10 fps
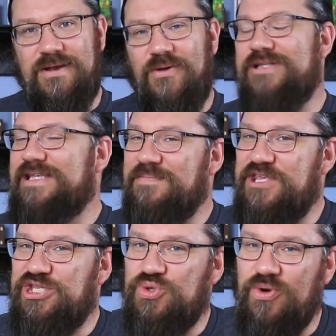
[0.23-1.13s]
What's up?
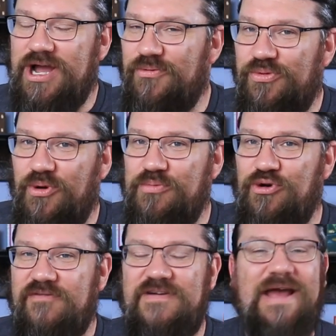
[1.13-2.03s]
This is Ryan with One
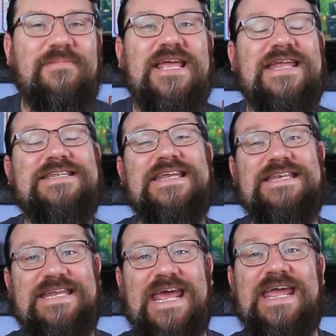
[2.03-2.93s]
Board Family, and
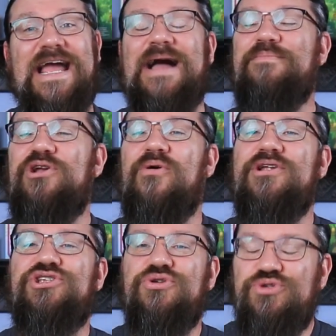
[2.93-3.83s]
today I'm going
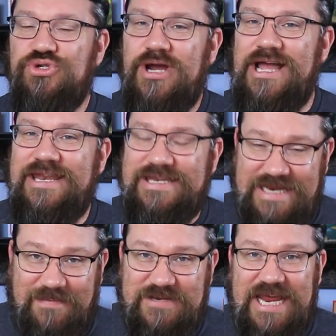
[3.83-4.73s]
to try and
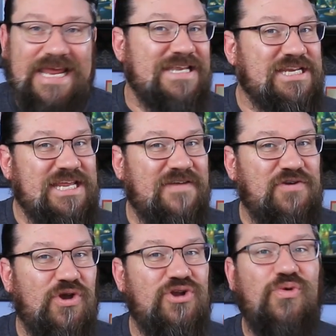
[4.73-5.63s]
attempt to give
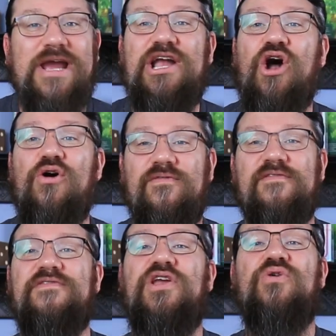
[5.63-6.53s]
you a quick
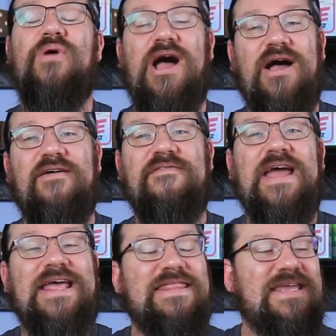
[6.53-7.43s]
overview of
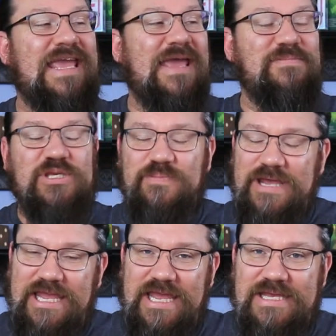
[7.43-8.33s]
the game
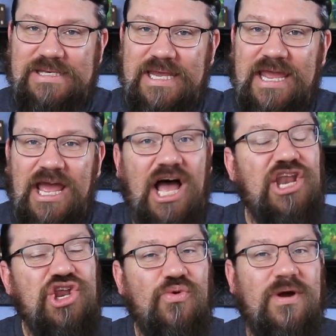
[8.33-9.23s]
Speakeasy, a
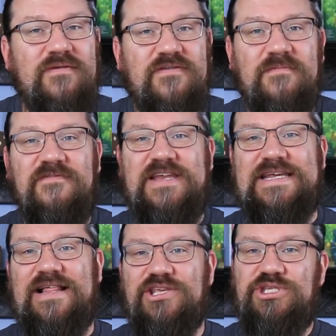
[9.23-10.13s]
new one from
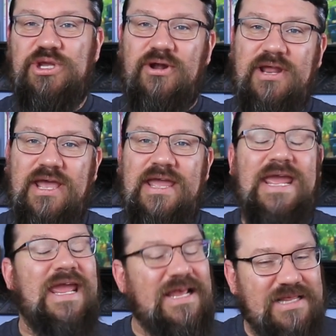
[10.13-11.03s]
Vital Lacerda,
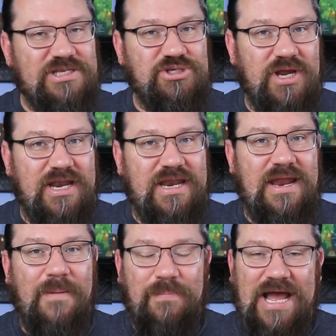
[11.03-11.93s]
illustrated
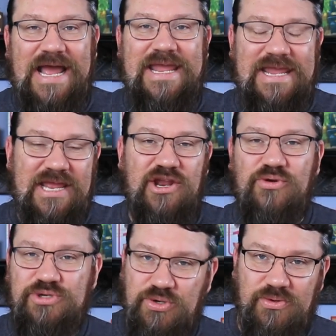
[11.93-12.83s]
by Ian
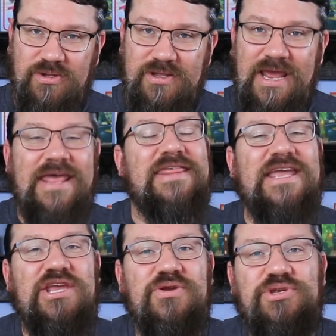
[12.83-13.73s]
O'Toole.
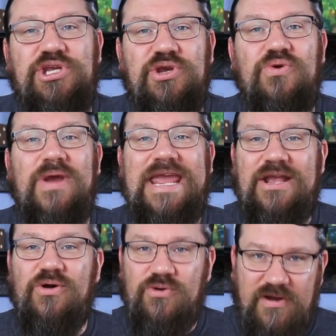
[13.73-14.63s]
Thank you to
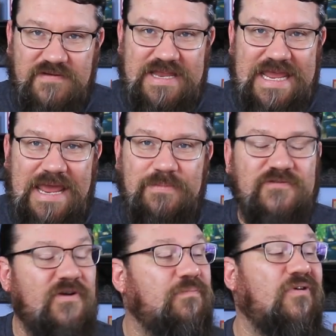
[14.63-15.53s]
Eagle-Gryphon Games
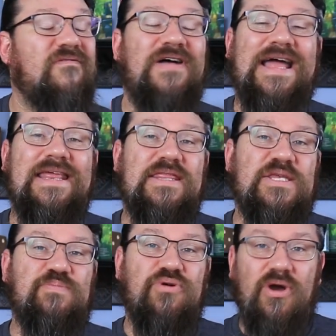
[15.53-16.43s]
for providing this
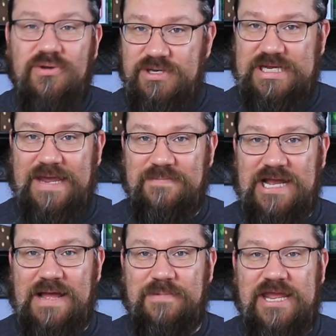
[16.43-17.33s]
prototype
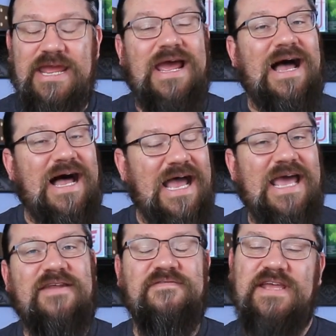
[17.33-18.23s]
copy
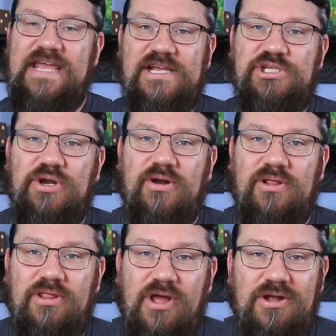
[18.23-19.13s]
ahead of the Kickstarter
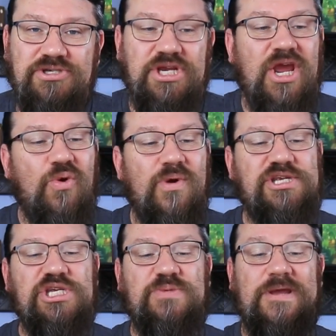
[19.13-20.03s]
launch, which
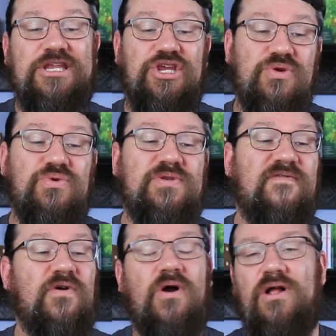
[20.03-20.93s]
has been used
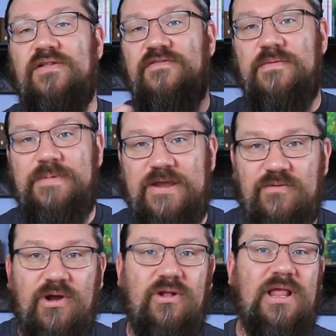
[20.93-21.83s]
for all of the
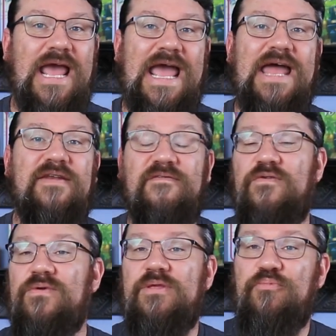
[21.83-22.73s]
B-roll and
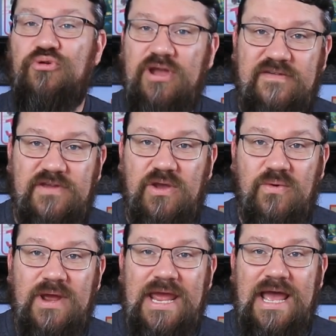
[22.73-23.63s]
for the
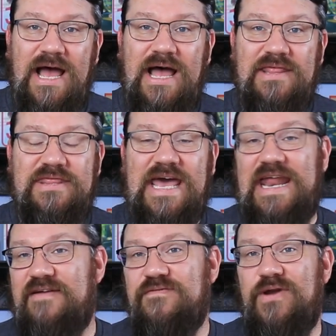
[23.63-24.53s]
preview that
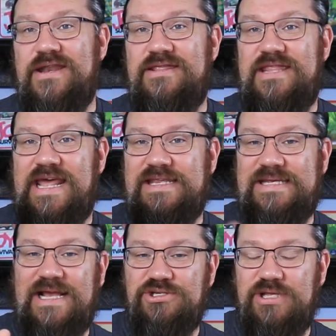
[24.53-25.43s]
I've written that is
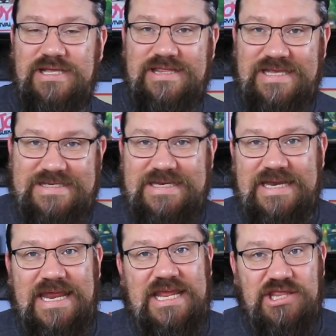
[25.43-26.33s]
actually
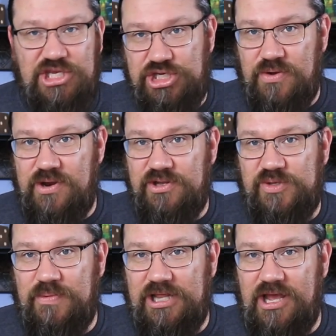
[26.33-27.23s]
listed in the show notes
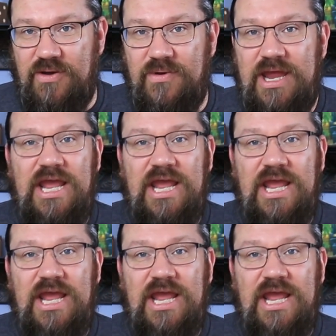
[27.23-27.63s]
below.